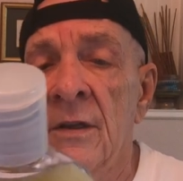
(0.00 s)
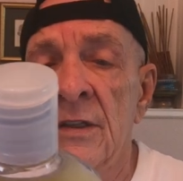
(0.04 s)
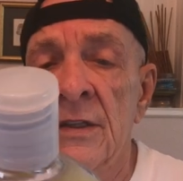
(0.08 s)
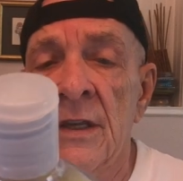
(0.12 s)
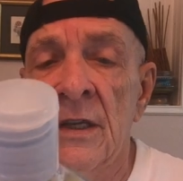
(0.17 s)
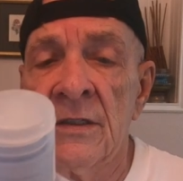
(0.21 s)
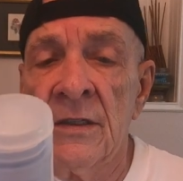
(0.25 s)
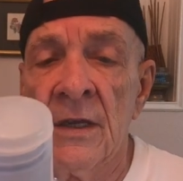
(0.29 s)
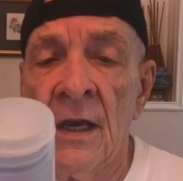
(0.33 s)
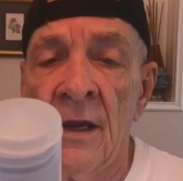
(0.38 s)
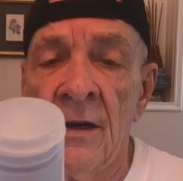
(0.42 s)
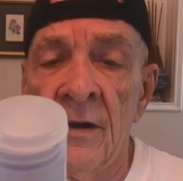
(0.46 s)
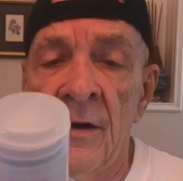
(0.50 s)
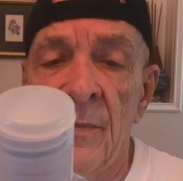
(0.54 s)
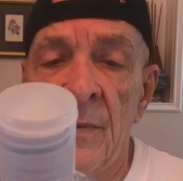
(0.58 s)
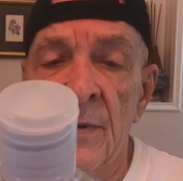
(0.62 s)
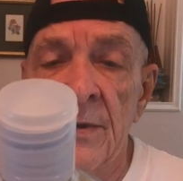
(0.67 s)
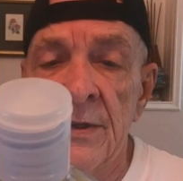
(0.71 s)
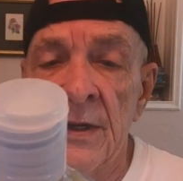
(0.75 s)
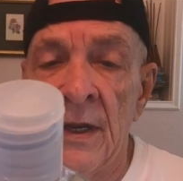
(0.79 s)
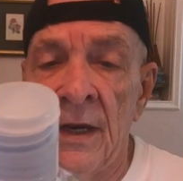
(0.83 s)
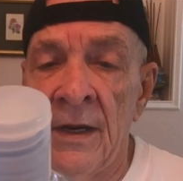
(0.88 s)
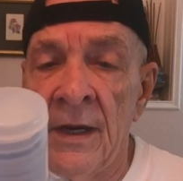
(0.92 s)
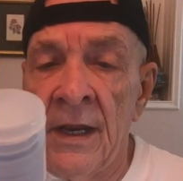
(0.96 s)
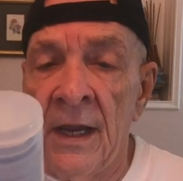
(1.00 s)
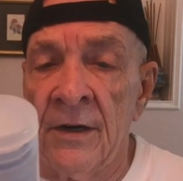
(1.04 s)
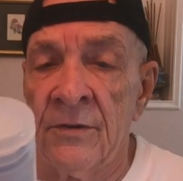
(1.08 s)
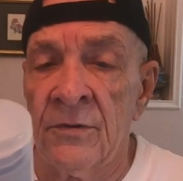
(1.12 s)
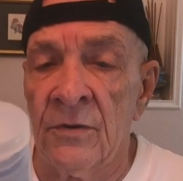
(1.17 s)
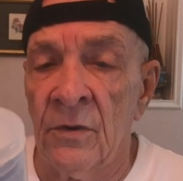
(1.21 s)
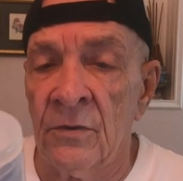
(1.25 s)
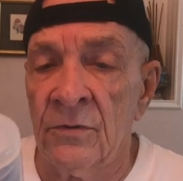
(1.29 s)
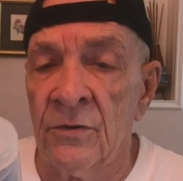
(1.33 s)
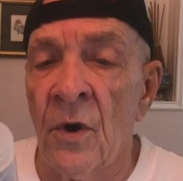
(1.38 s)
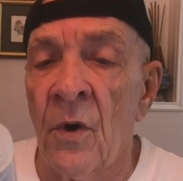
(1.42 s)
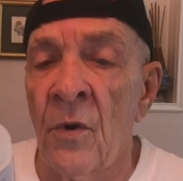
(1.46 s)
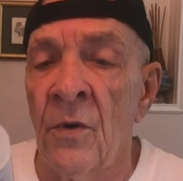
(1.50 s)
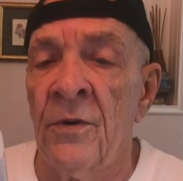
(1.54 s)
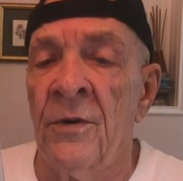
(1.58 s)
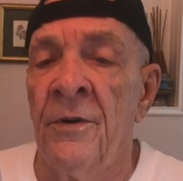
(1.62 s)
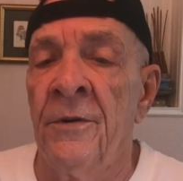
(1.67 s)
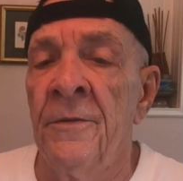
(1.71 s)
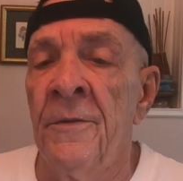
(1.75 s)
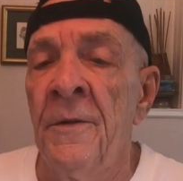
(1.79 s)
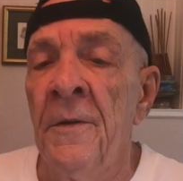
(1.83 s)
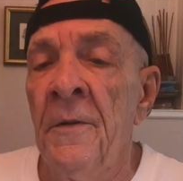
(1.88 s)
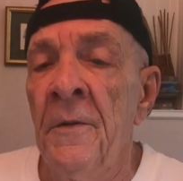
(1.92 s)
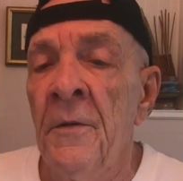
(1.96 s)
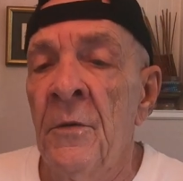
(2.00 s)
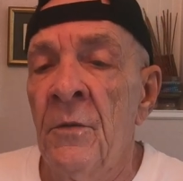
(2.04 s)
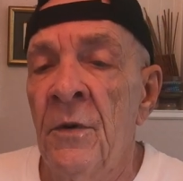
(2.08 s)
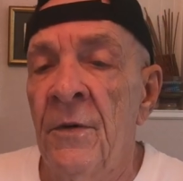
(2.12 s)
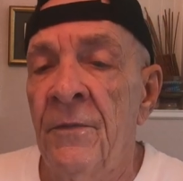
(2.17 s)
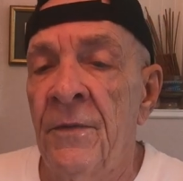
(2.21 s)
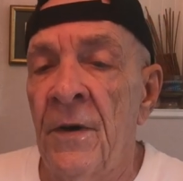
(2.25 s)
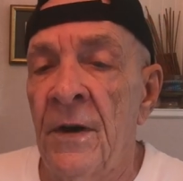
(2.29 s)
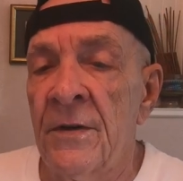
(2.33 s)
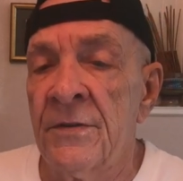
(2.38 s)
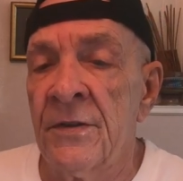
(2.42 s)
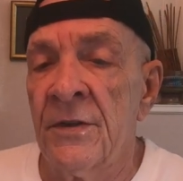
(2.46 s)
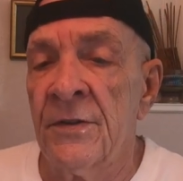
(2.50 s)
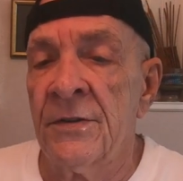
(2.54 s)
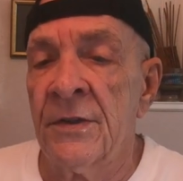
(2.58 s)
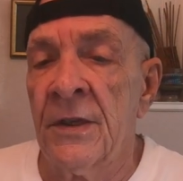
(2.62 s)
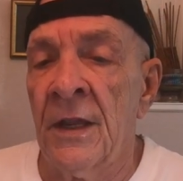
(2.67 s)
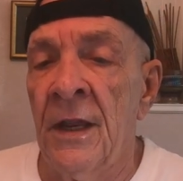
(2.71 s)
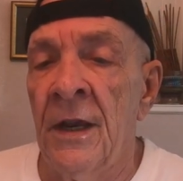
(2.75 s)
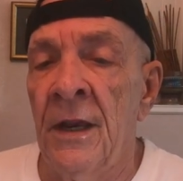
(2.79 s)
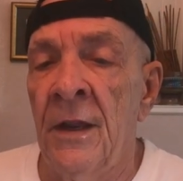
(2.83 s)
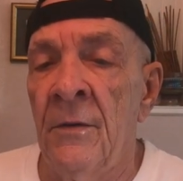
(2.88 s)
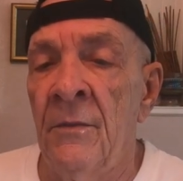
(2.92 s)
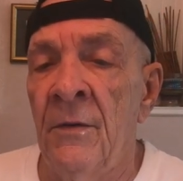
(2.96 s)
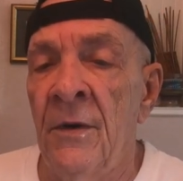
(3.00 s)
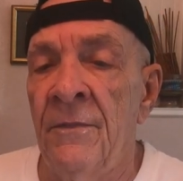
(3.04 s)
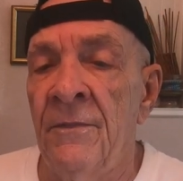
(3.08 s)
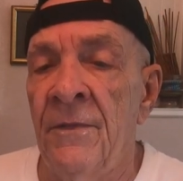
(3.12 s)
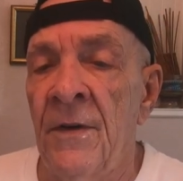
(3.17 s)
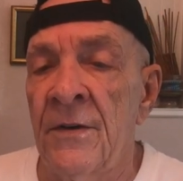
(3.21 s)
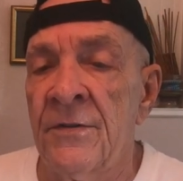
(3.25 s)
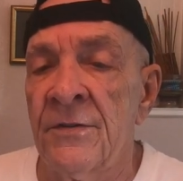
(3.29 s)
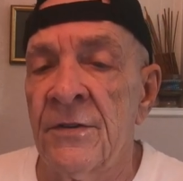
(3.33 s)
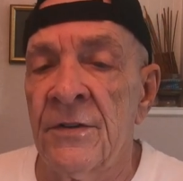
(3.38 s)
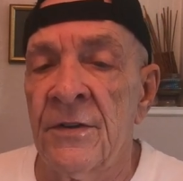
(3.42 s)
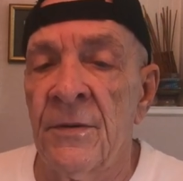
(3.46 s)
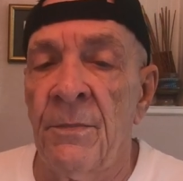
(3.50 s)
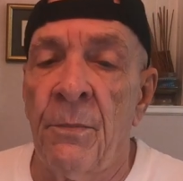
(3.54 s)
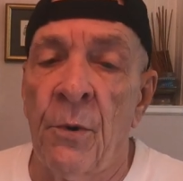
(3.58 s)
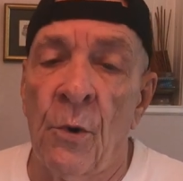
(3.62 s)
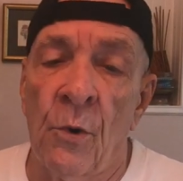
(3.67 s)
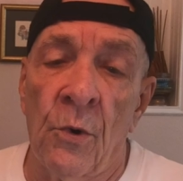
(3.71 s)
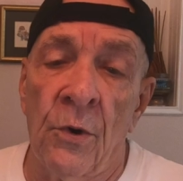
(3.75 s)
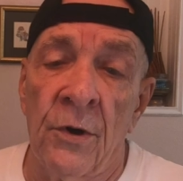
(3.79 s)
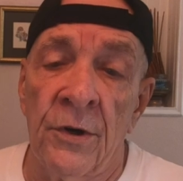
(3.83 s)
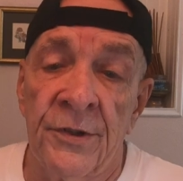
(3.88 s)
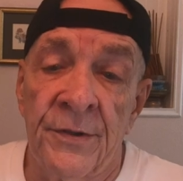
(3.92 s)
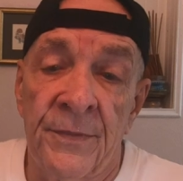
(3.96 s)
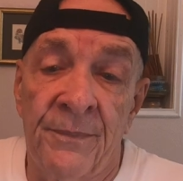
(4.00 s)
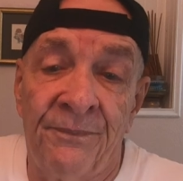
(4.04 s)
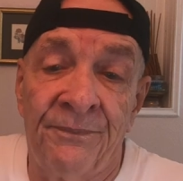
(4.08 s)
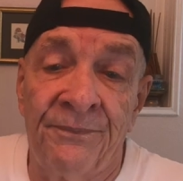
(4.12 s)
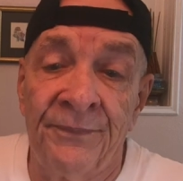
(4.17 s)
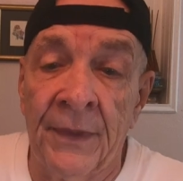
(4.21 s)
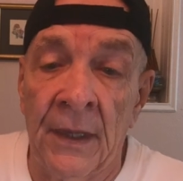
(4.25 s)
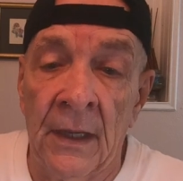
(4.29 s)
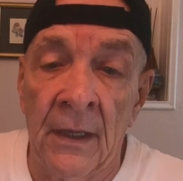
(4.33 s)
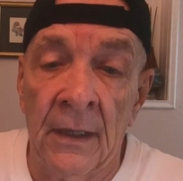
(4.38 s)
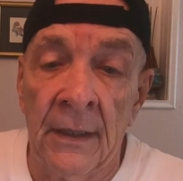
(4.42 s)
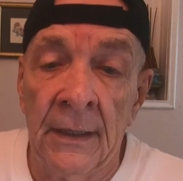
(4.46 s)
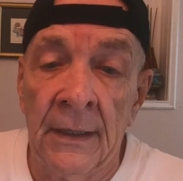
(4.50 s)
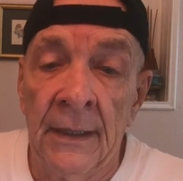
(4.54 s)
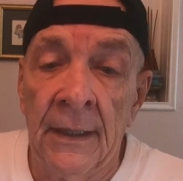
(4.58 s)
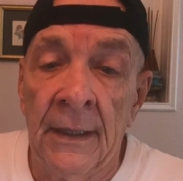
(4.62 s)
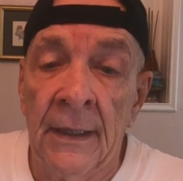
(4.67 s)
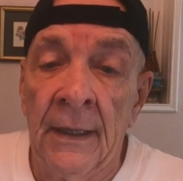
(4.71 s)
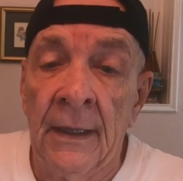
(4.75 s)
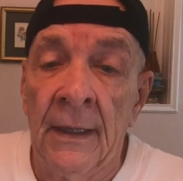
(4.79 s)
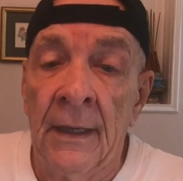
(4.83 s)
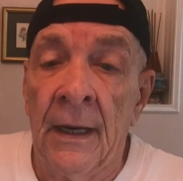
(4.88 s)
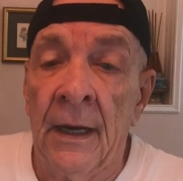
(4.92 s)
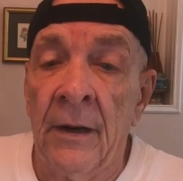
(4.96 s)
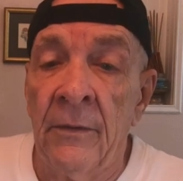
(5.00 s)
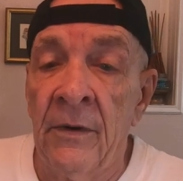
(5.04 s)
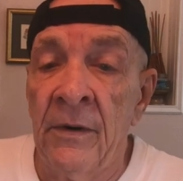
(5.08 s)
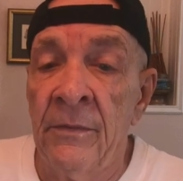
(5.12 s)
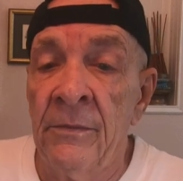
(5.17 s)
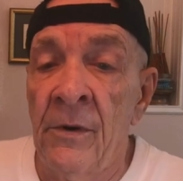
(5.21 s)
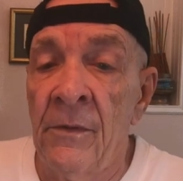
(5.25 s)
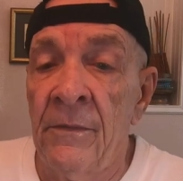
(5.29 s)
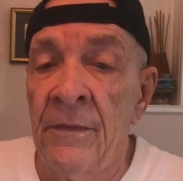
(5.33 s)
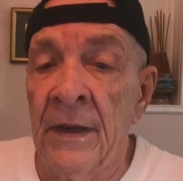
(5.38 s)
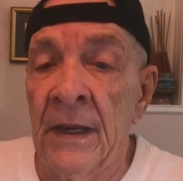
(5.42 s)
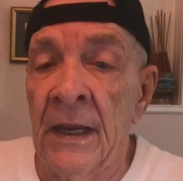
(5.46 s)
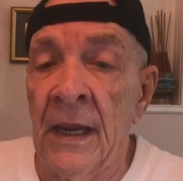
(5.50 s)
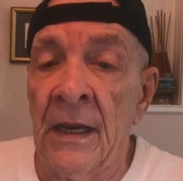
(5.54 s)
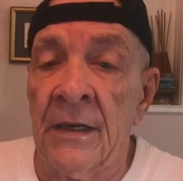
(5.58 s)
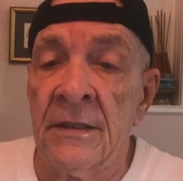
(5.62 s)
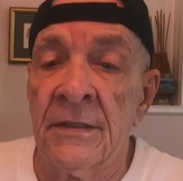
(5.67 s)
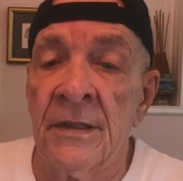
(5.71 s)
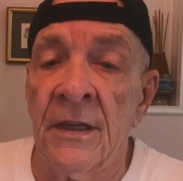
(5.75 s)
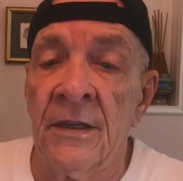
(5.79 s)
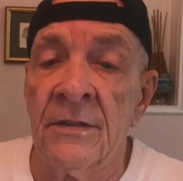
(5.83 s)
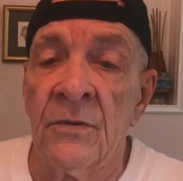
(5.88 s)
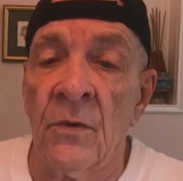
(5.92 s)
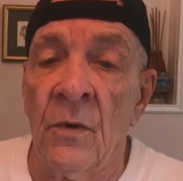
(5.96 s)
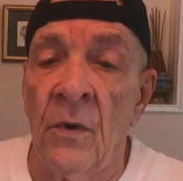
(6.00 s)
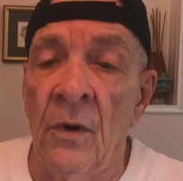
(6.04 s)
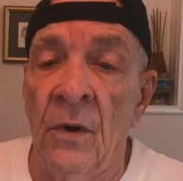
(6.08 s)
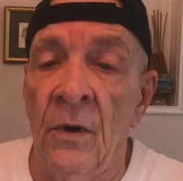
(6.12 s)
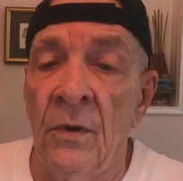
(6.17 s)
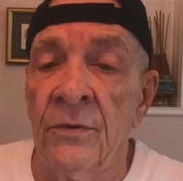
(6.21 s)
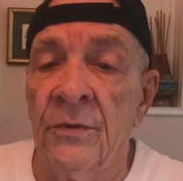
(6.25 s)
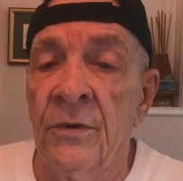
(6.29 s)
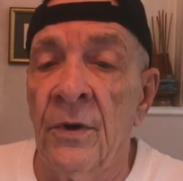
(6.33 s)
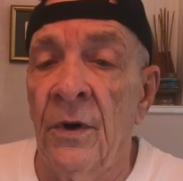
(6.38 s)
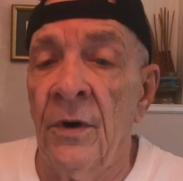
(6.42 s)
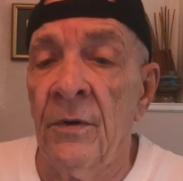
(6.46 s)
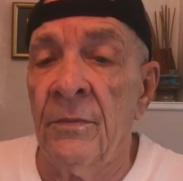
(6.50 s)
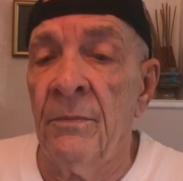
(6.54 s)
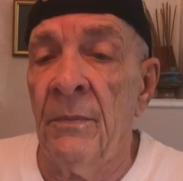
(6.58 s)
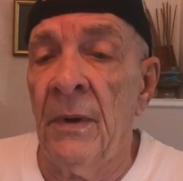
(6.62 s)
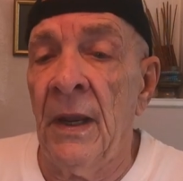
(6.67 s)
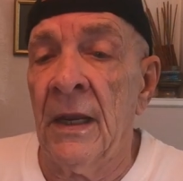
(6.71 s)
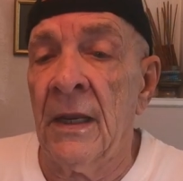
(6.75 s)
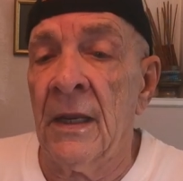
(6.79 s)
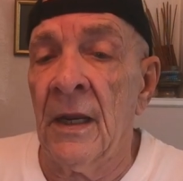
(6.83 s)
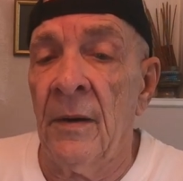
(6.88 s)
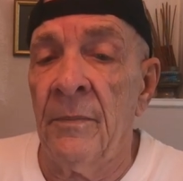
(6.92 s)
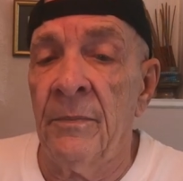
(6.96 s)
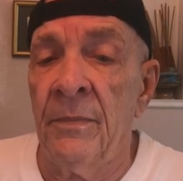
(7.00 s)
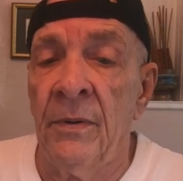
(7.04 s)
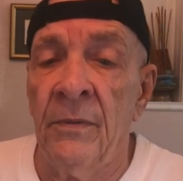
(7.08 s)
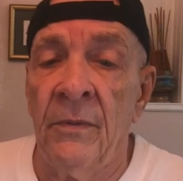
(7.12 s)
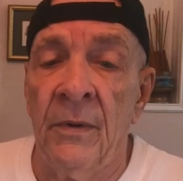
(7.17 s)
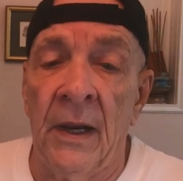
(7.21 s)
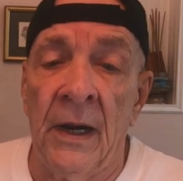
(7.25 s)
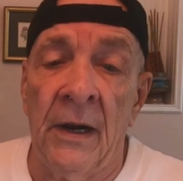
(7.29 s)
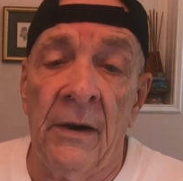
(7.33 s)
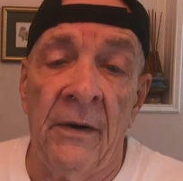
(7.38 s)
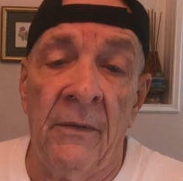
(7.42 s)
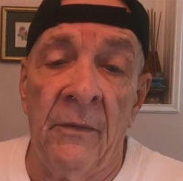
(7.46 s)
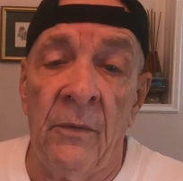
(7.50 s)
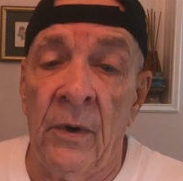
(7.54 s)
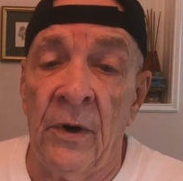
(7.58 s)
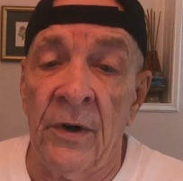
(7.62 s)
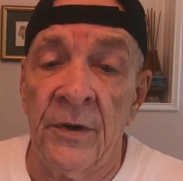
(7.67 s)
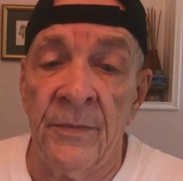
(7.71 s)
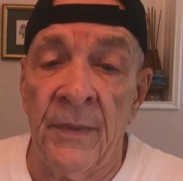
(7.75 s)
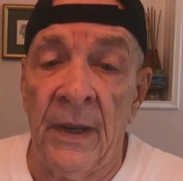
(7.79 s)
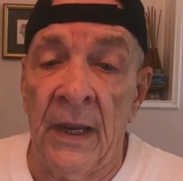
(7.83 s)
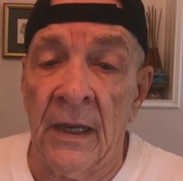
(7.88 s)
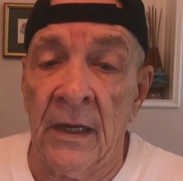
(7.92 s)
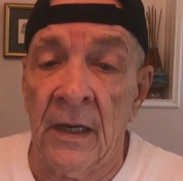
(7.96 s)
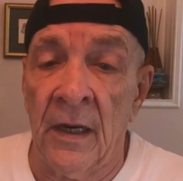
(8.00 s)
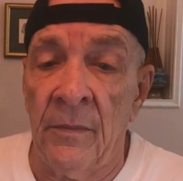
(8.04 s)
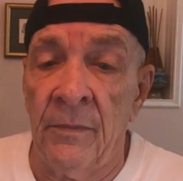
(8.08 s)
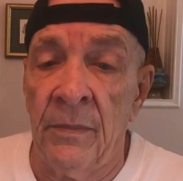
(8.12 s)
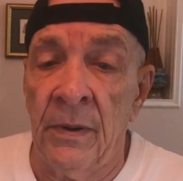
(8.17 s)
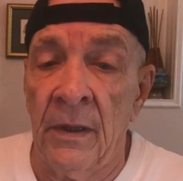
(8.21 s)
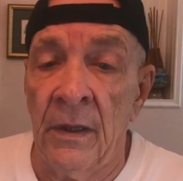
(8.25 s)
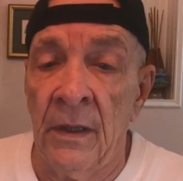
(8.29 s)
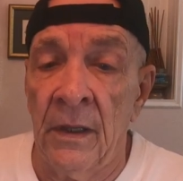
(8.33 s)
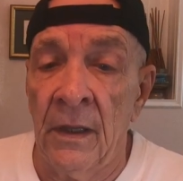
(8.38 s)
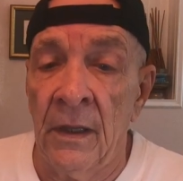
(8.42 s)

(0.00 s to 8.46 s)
It says 100% natural toner. Refreshes the skin and refreshes the pores. Uh, removing excess oil, dirt, makeup. Well, I don't know where's makeup.